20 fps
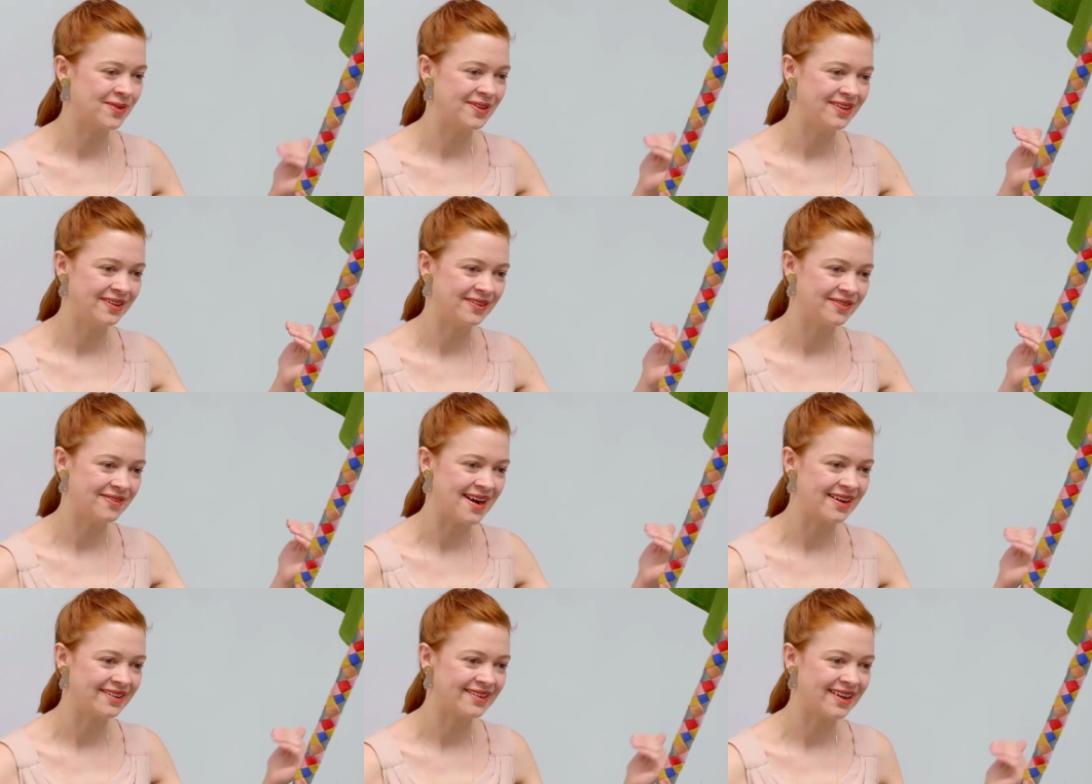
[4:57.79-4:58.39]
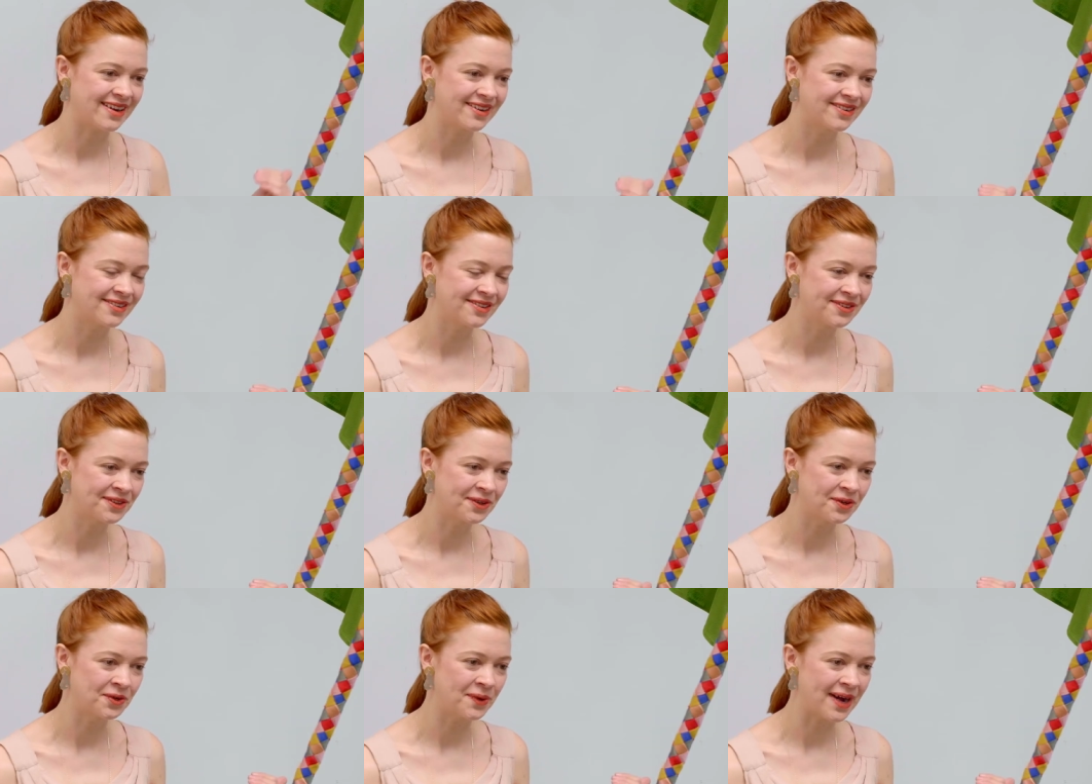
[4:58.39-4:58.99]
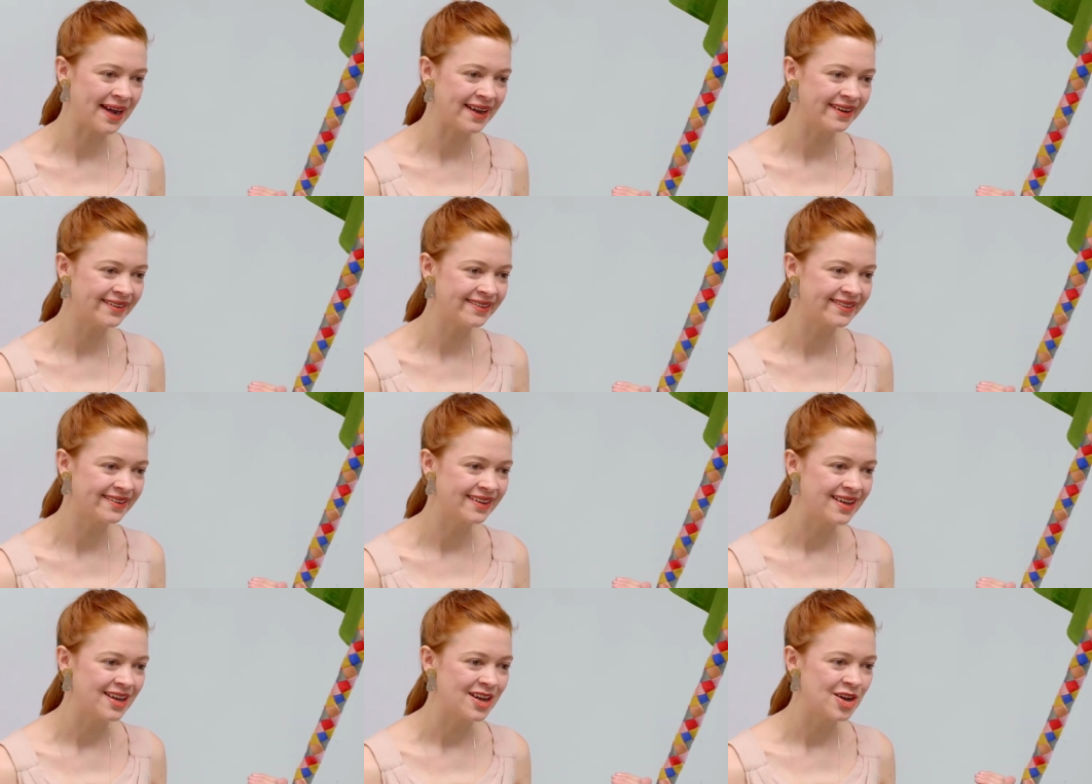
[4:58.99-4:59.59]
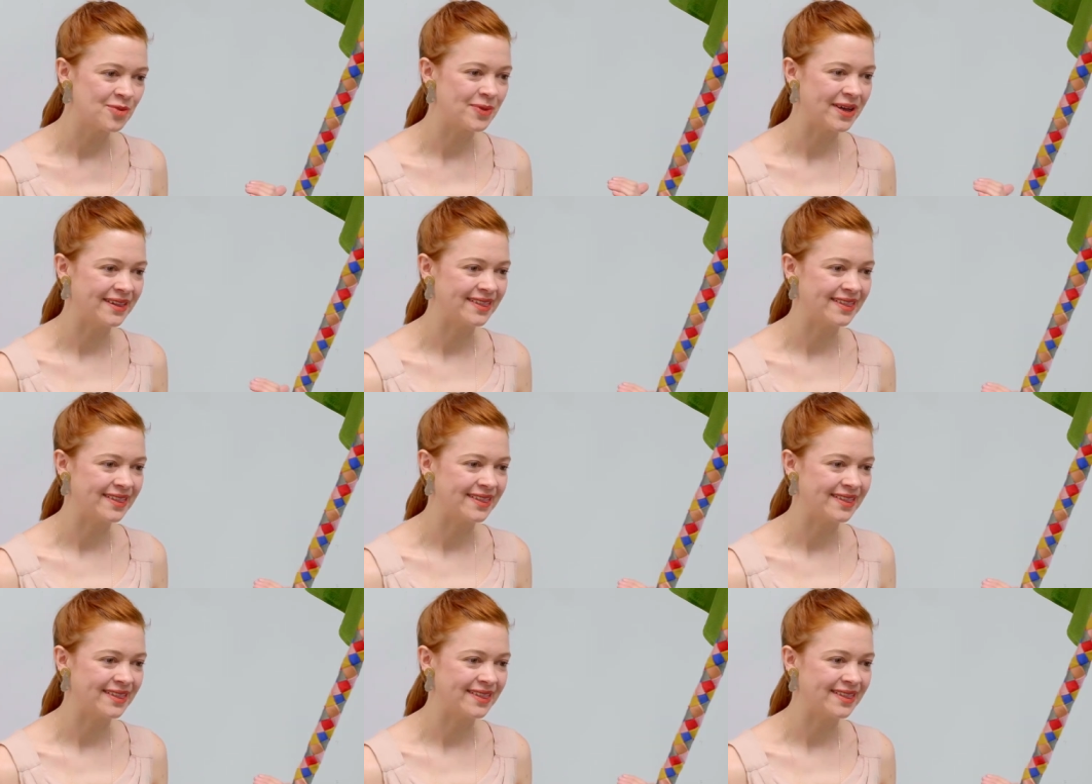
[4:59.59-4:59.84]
this rectangle always, but